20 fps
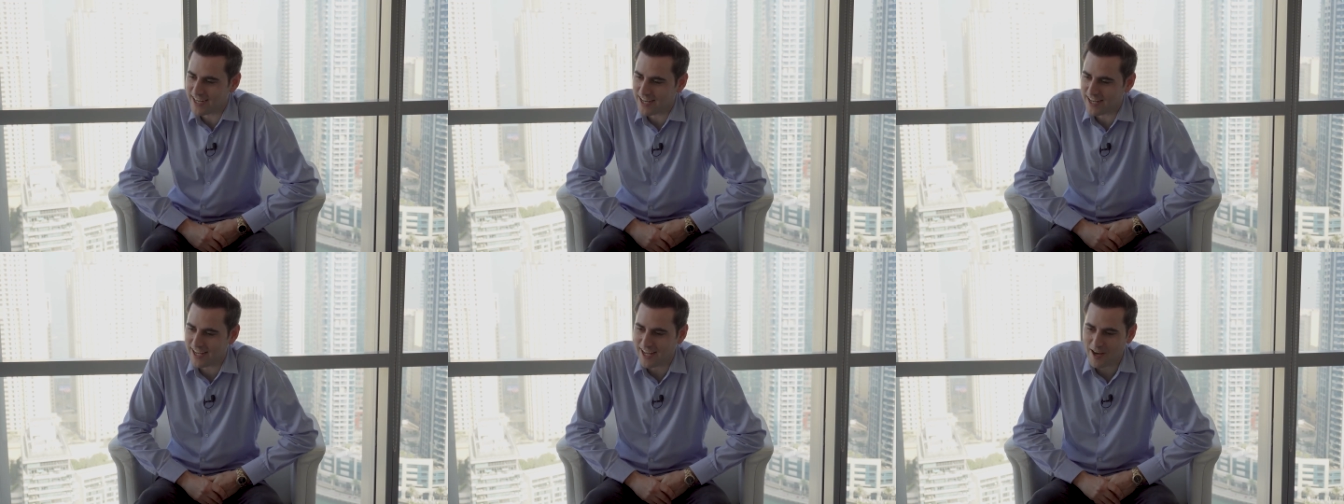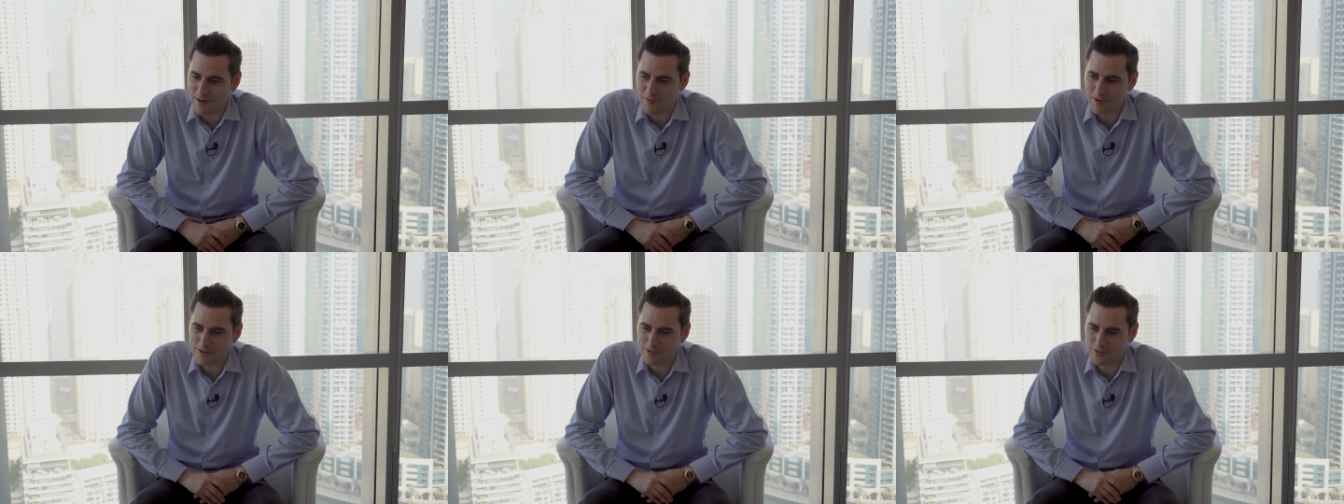and uh,
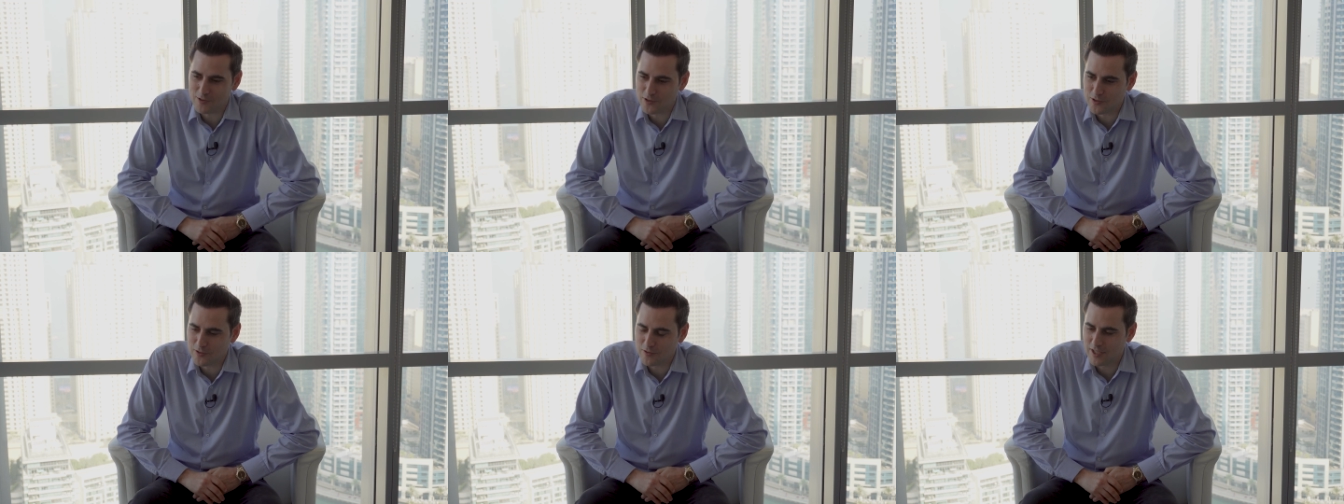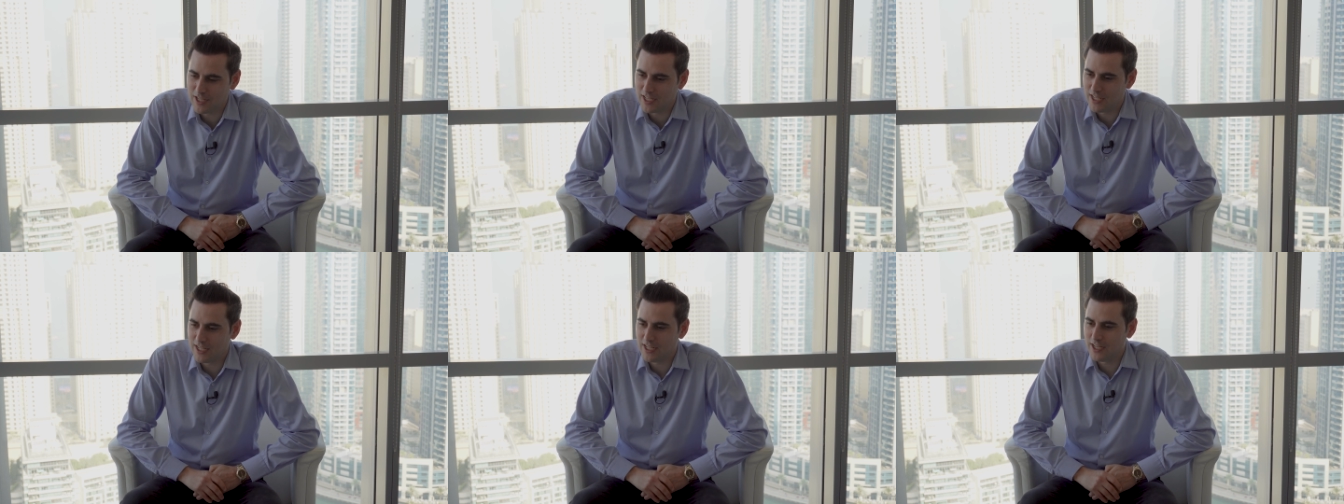I want
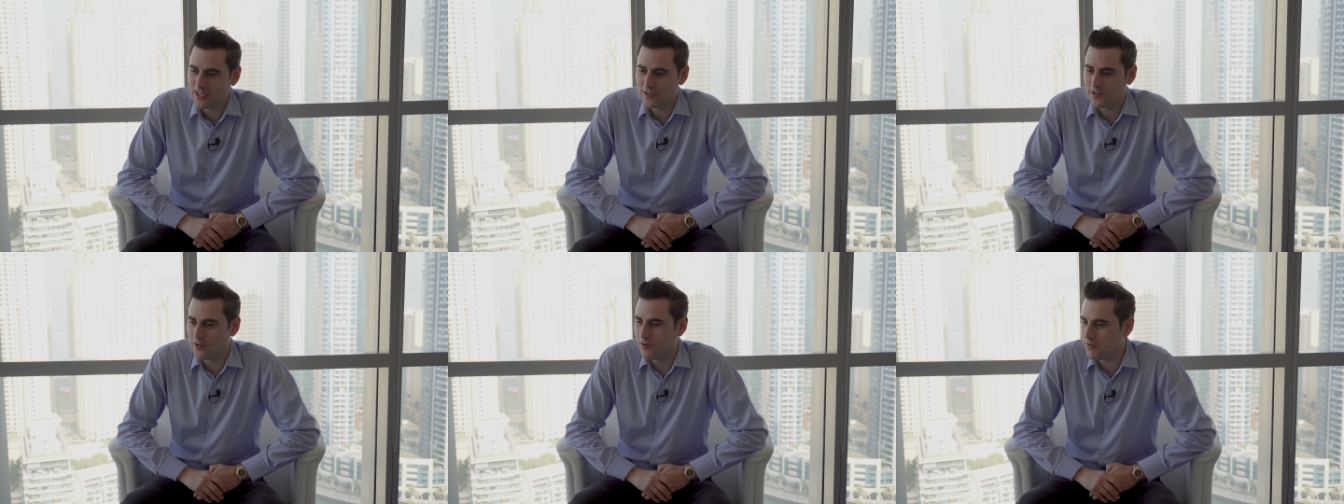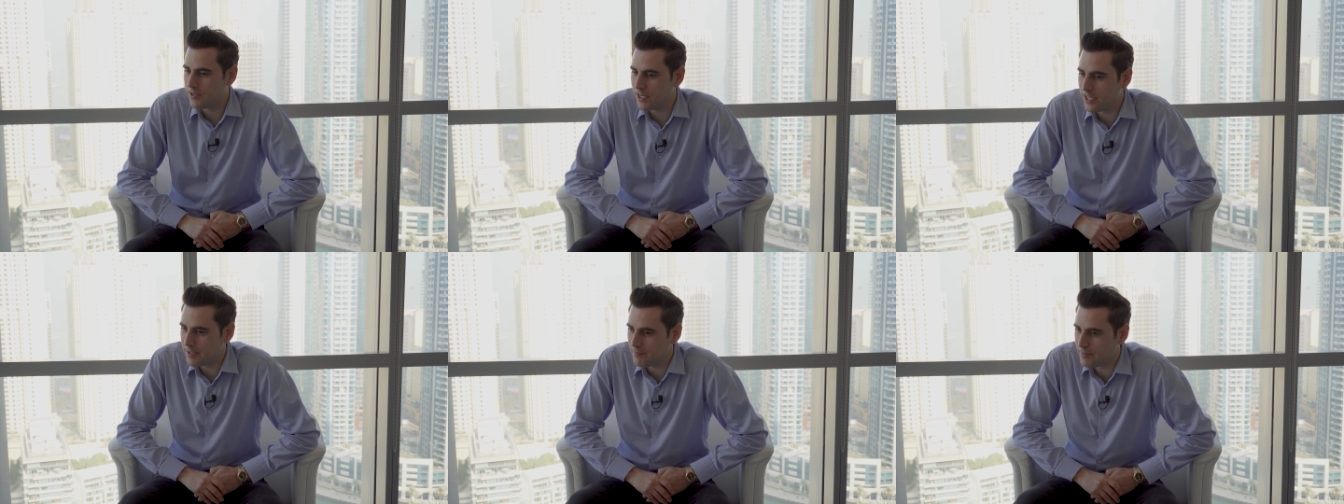to
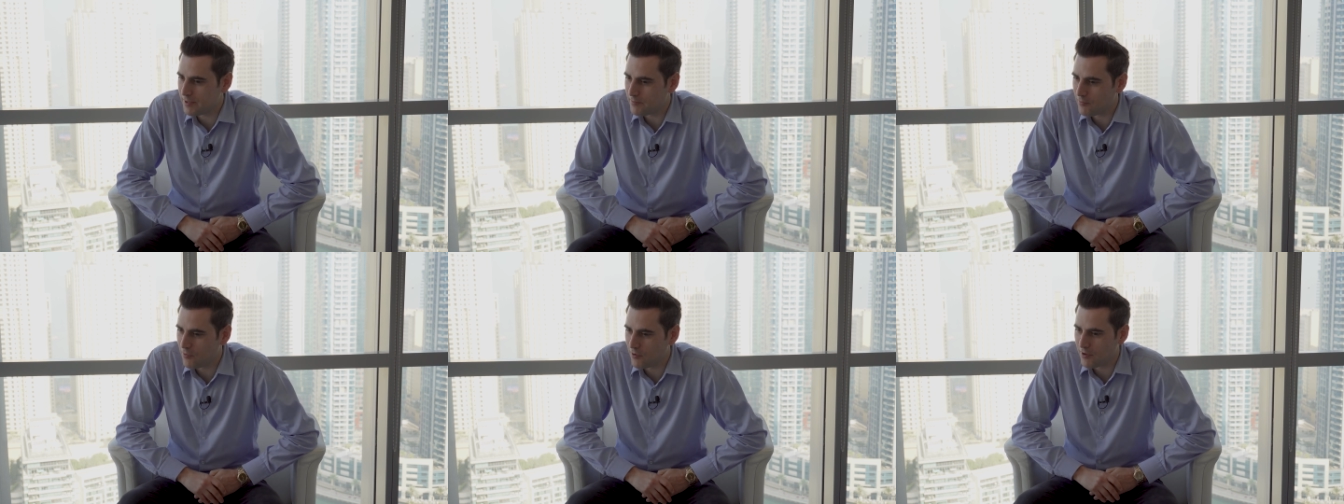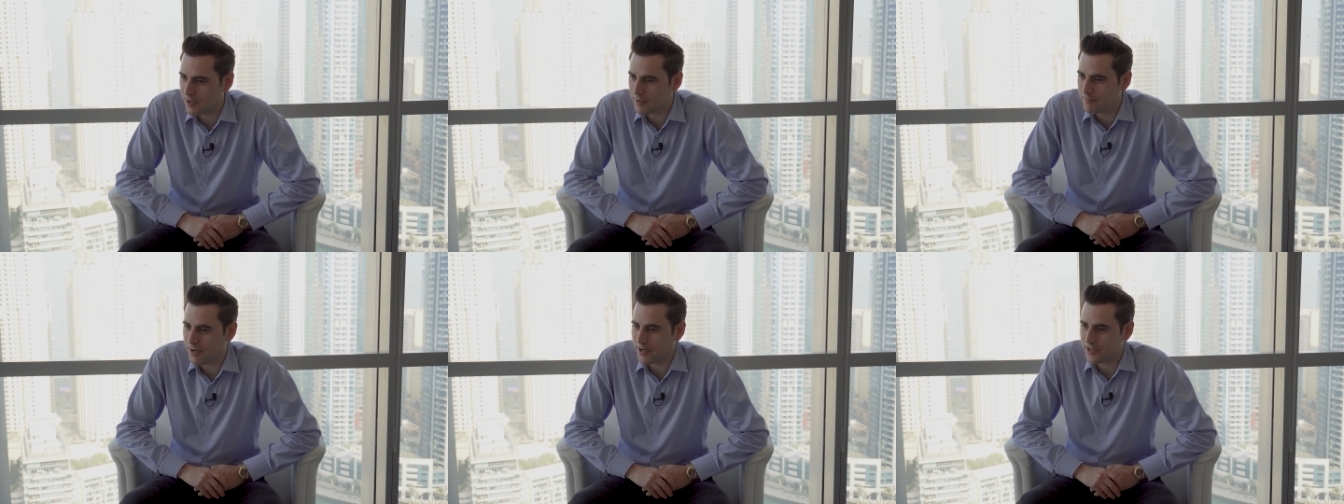know a little bit
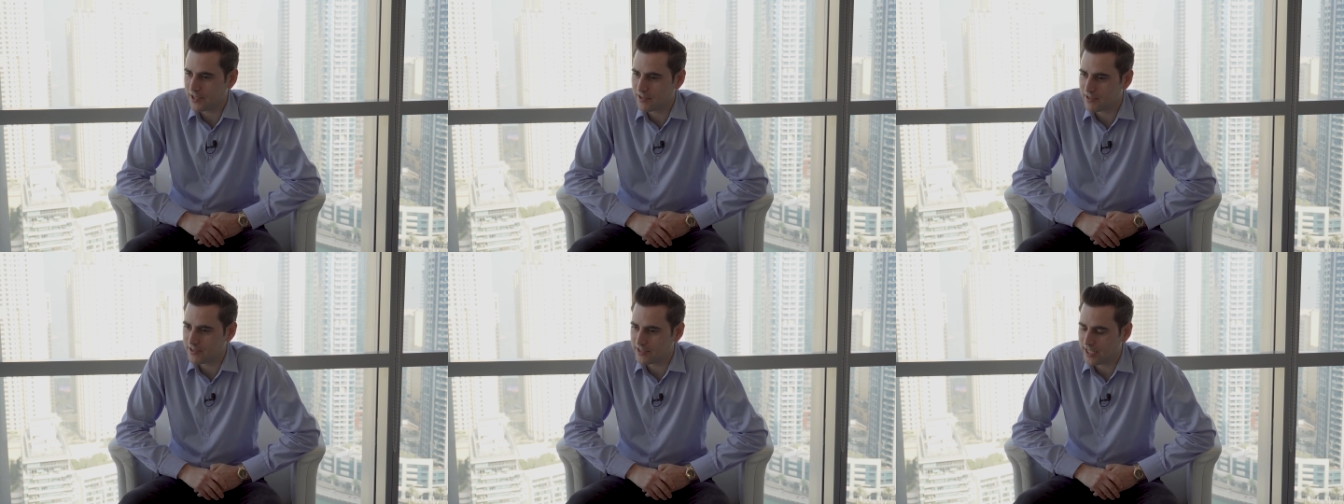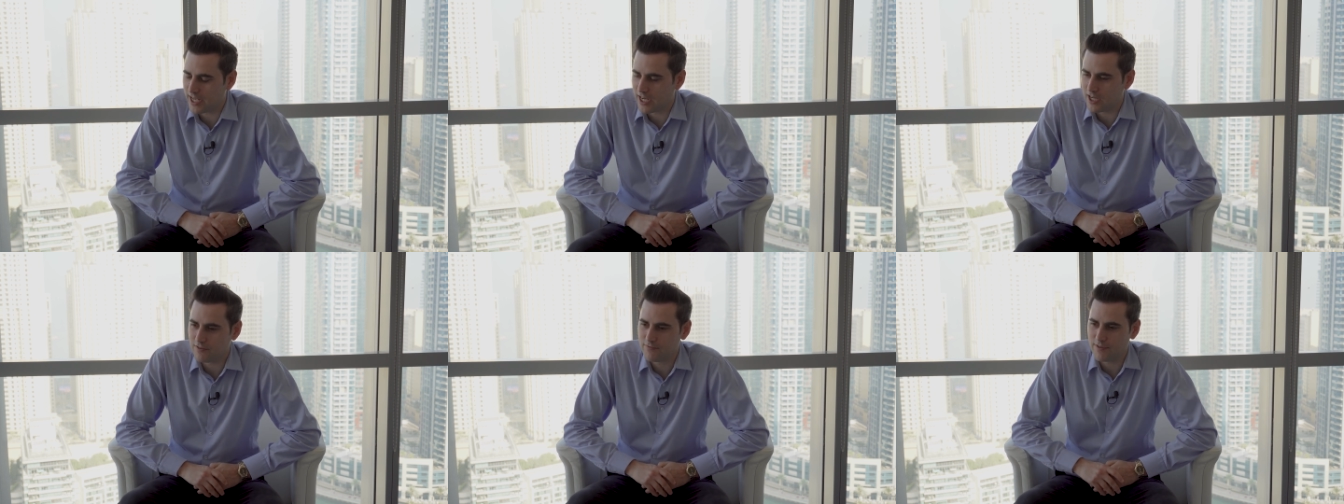more about
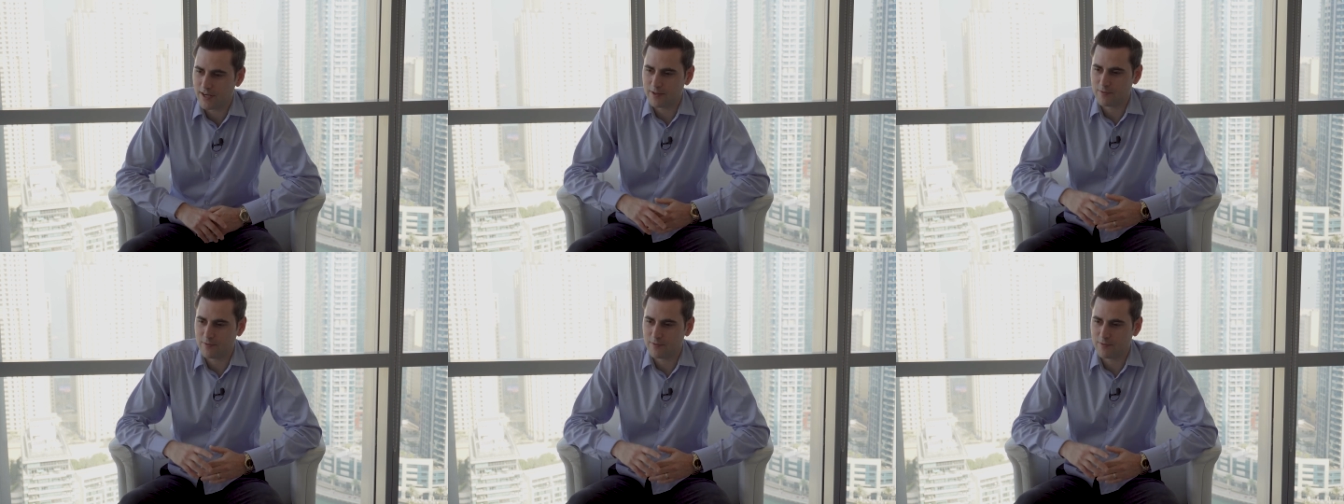yourself.